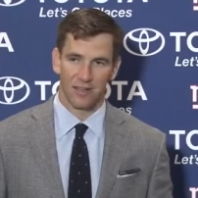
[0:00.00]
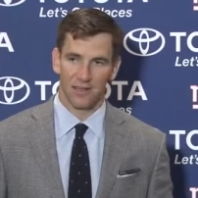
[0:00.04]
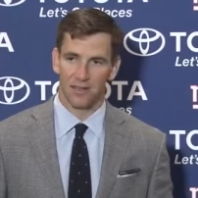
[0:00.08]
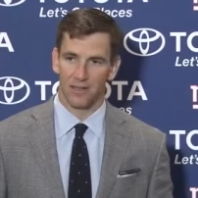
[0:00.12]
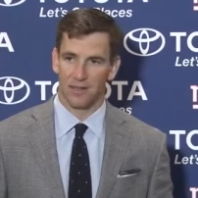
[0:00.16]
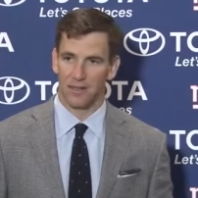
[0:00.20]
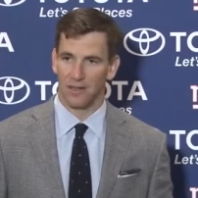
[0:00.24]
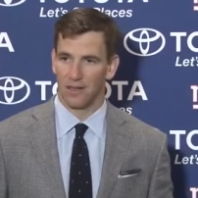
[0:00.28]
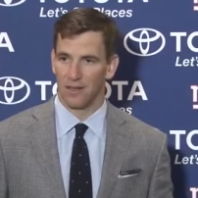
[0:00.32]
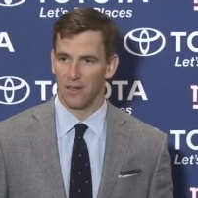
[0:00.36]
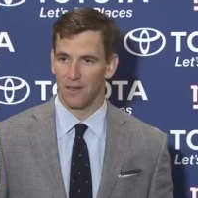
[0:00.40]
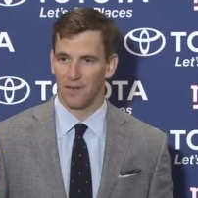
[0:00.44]

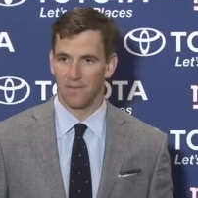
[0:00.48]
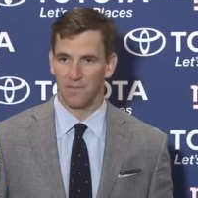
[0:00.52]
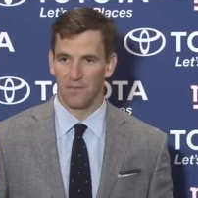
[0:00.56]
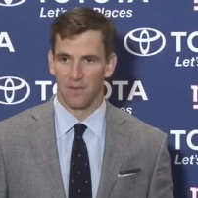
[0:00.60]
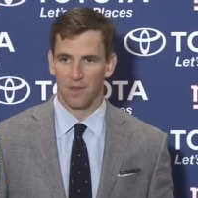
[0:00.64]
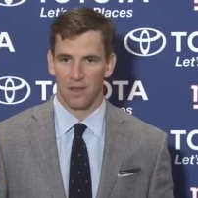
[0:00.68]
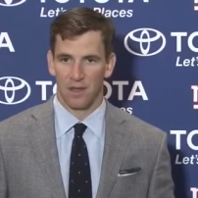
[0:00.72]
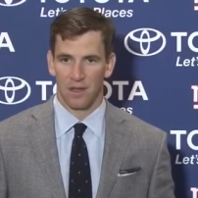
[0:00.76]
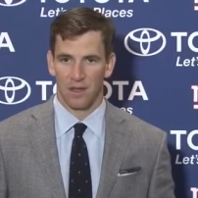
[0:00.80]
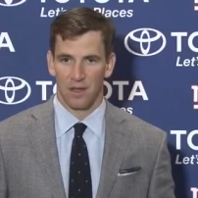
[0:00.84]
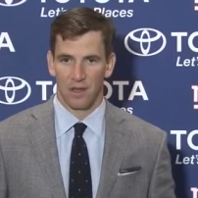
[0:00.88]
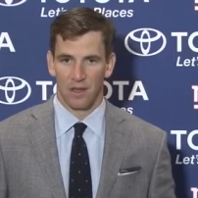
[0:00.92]
And
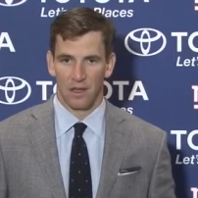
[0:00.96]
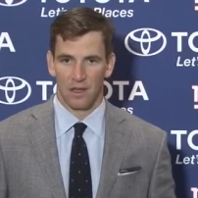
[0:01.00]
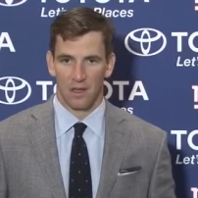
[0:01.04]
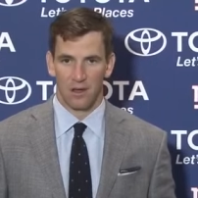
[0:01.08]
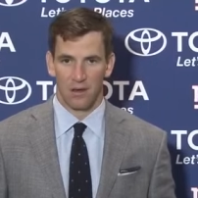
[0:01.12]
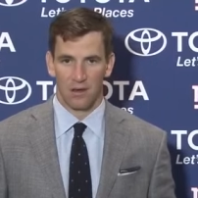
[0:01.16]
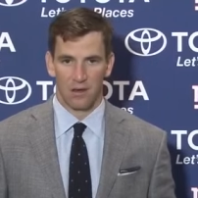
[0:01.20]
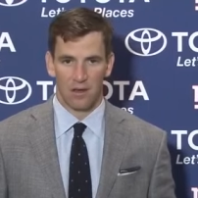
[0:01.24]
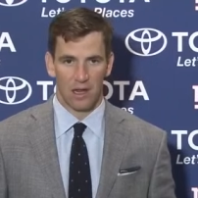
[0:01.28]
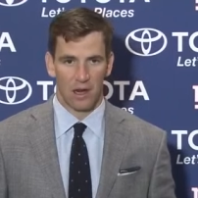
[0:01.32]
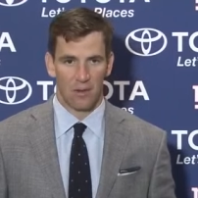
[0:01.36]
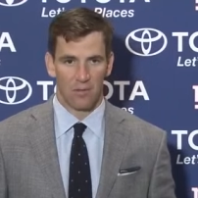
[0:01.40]

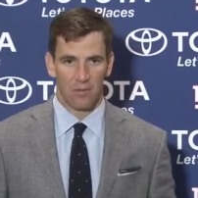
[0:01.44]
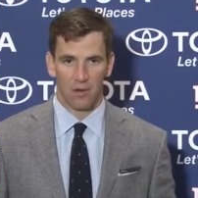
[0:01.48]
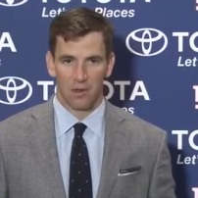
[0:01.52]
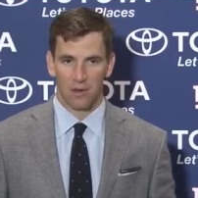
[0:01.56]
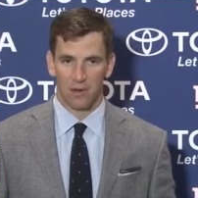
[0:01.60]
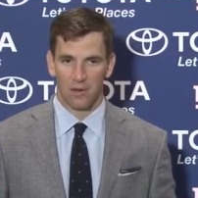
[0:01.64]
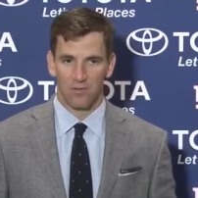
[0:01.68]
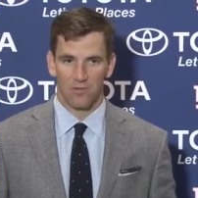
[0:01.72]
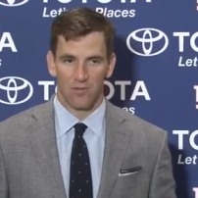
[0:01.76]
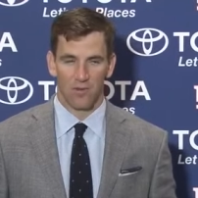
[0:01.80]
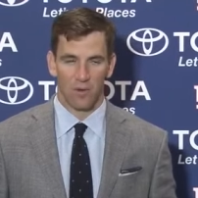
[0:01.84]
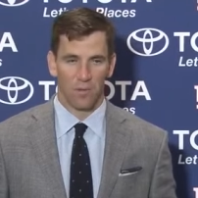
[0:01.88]
you know, you got to
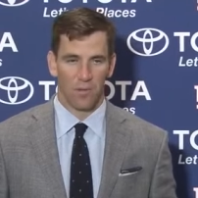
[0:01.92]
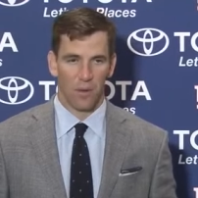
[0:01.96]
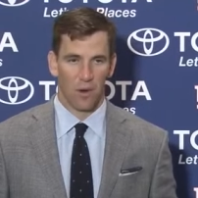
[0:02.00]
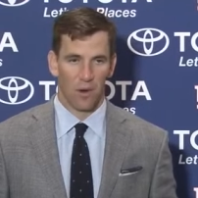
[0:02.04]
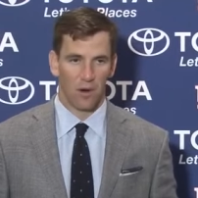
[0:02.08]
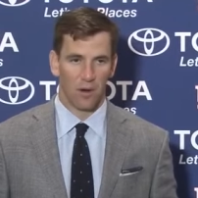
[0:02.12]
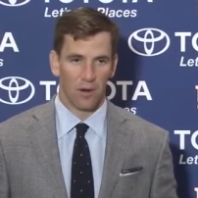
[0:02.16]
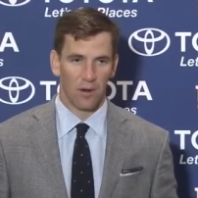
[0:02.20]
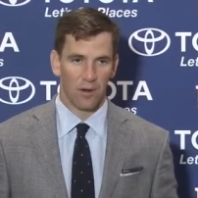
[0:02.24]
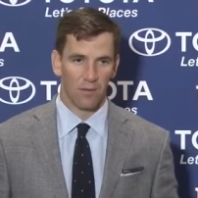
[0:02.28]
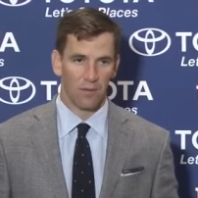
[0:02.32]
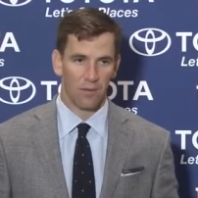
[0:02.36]
play good
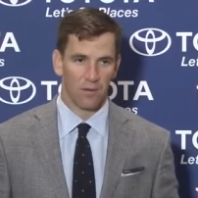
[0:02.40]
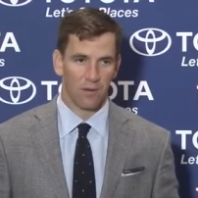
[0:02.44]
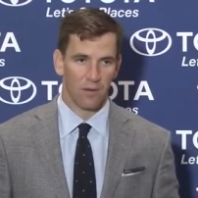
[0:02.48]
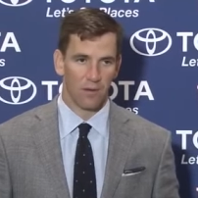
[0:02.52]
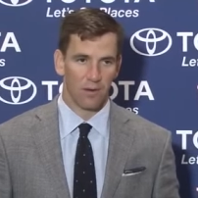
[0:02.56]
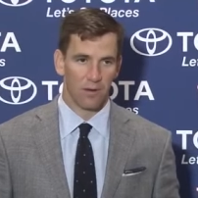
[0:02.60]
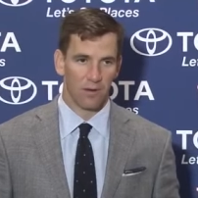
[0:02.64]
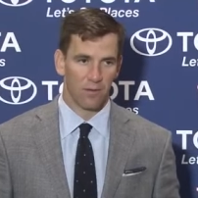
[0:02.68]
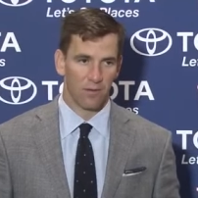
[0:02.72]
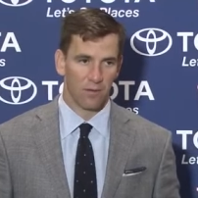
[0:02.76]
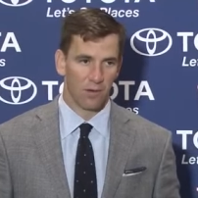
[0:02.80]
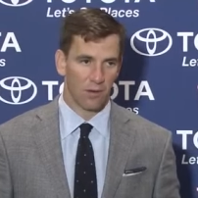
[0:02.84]
football, and
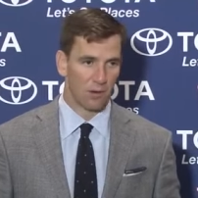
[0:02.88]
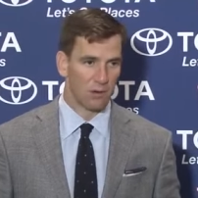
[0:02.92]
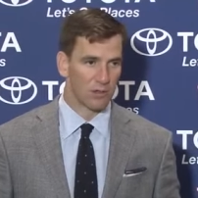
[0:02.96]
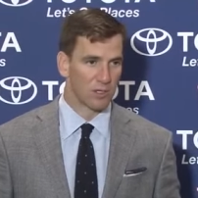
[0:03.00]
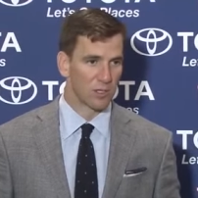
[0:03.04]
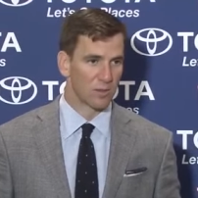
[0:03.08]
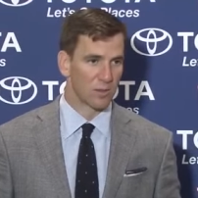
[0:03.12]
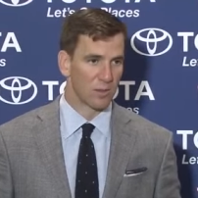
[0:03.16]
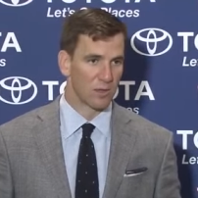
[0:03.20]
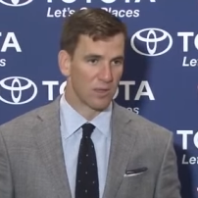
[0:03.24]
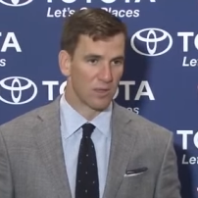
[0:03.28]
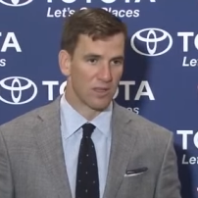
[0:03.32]
we're, you know, we're
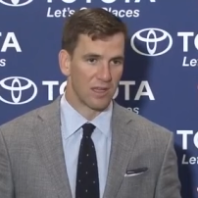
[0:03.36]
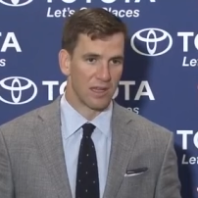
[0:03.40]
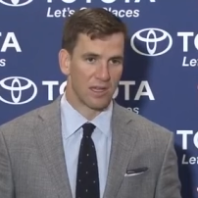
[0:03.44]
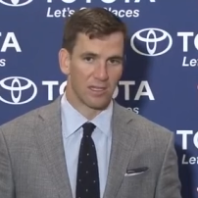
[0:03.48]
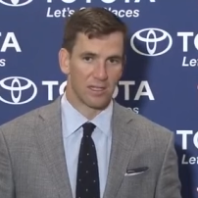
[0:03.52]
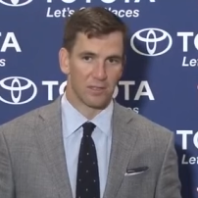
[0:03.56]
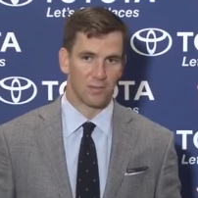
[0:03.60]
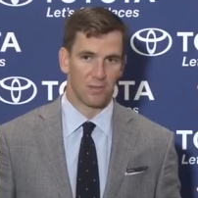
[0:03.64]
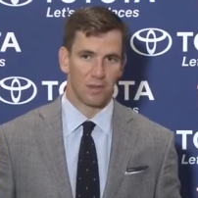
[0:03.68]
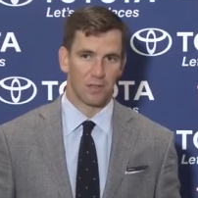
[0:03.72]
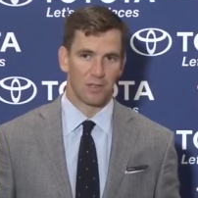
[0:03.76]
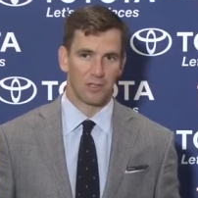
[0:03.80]
doing some good
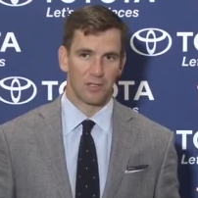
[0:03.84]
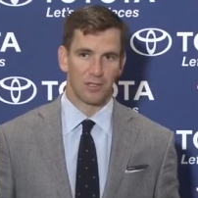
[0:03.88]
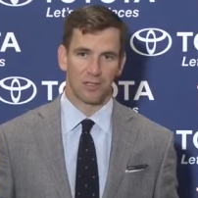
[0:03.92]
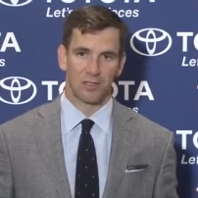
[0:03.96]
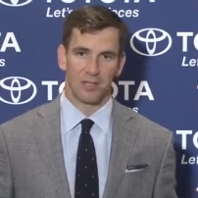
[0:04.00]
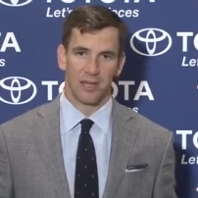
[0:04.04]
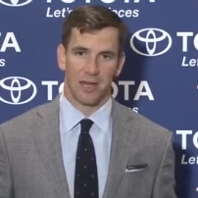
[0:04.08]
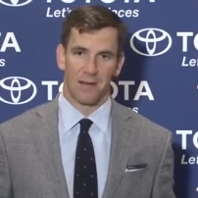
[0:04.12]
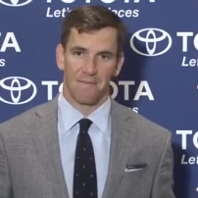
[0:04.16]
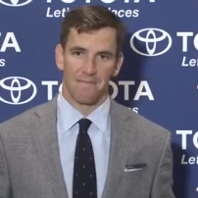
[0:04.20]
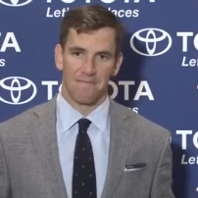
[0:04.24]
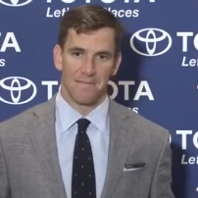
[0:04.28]
things, but
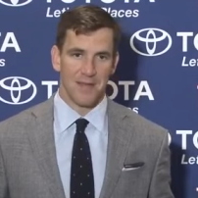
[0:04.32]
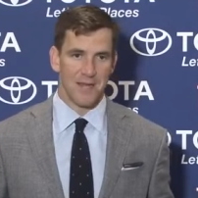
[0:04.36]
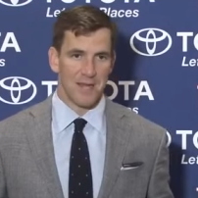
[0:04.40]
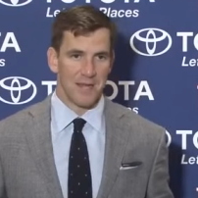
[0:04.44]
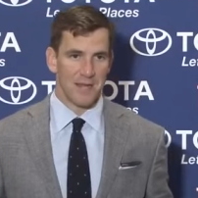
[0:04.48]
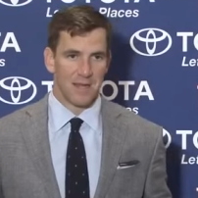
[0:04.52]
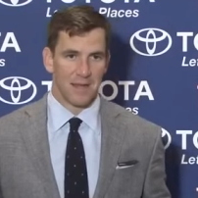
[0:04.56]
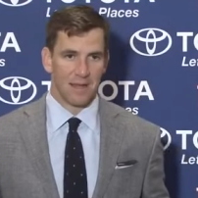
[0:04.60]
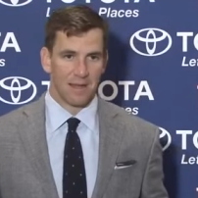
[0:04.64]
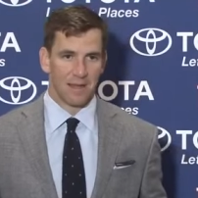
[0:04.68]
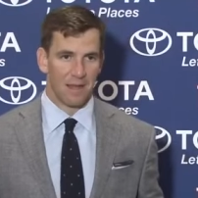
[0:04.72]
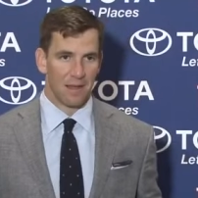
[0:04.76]
just not
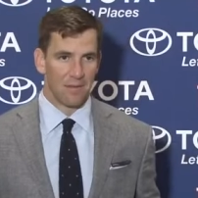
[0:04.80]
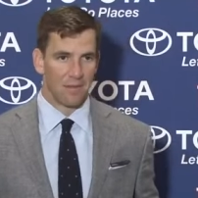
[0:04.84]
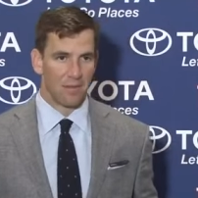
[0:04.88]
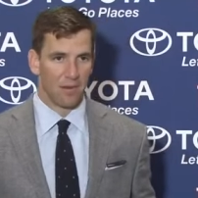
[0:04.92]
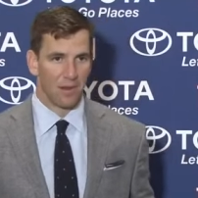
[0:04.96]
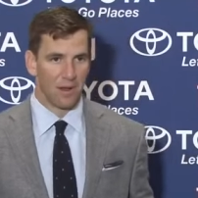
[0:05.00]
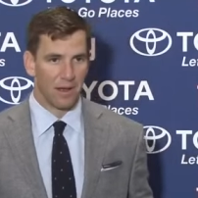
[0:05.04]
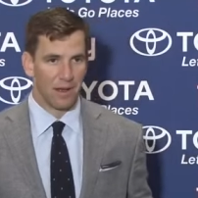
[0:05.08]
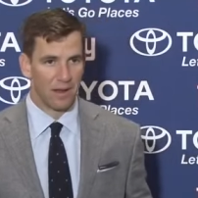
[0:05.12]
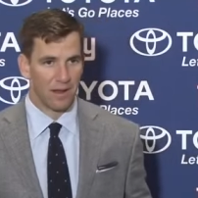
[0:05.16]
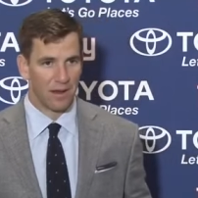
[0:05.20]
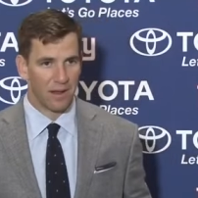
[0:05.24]

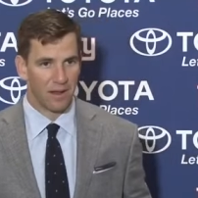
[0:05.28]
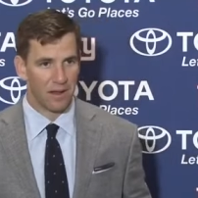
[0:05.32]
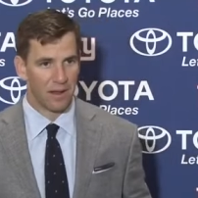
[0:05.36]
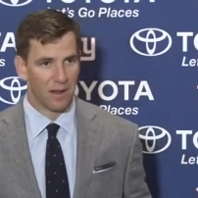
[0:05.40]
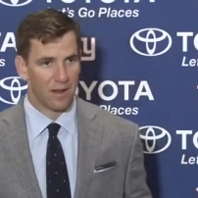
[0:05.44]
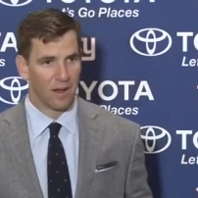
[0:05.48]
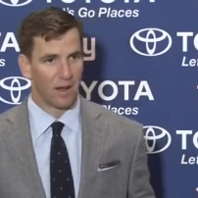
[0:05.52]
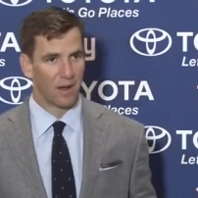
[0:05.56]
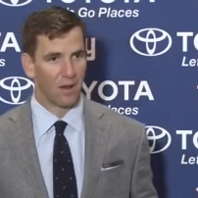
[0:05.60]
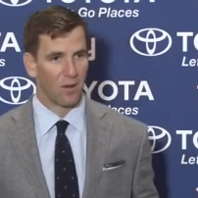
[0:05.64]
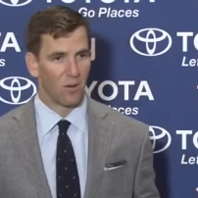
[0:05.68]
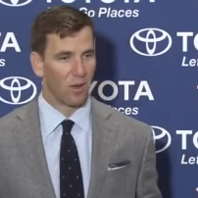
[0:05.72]
playing
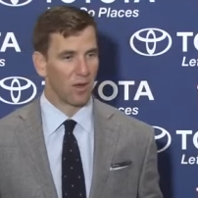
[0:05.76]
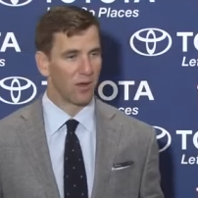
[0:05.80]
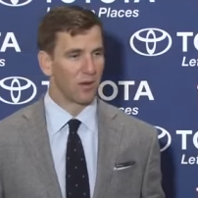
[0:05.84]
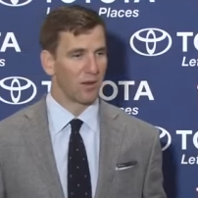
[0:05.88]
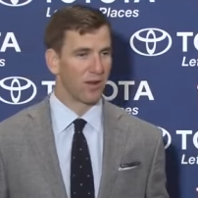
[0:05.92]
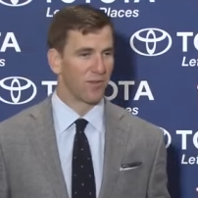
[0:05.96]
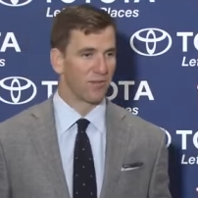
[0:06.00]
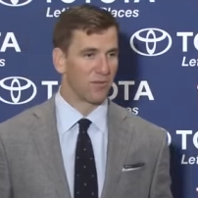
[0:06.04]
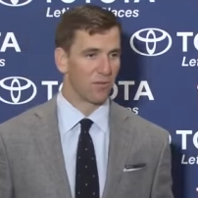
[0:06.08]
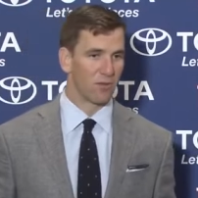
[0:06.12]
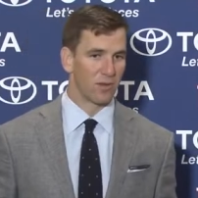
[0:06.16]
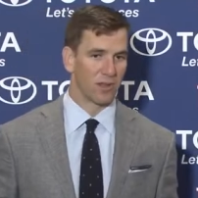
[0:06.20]
well
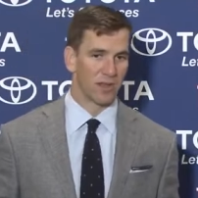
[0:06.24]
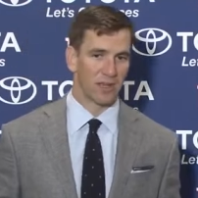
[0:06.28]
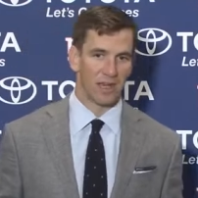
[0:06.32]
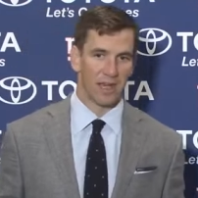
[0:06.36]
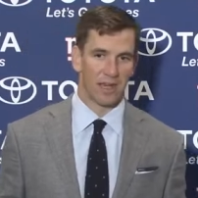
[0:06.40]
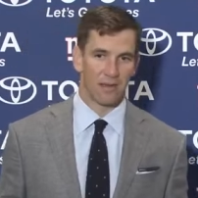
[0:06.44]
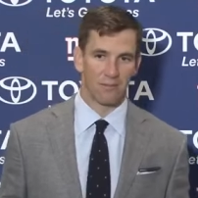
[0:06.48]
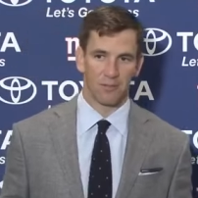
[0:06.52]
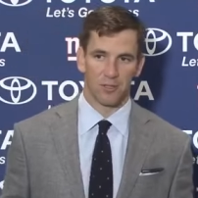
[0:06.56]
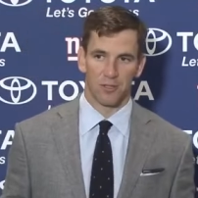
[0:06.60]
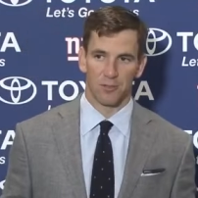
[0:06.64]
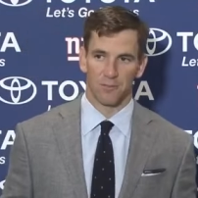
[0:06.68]
enough to win the
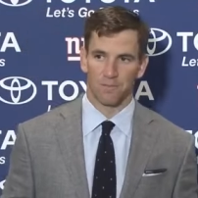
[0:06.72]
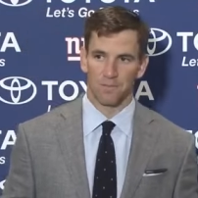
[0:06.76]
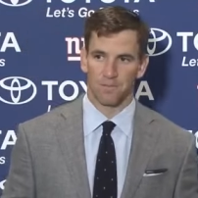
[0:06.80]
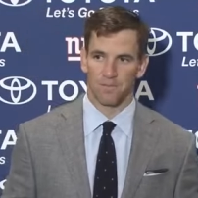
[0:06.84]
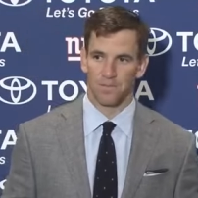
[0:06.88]
games.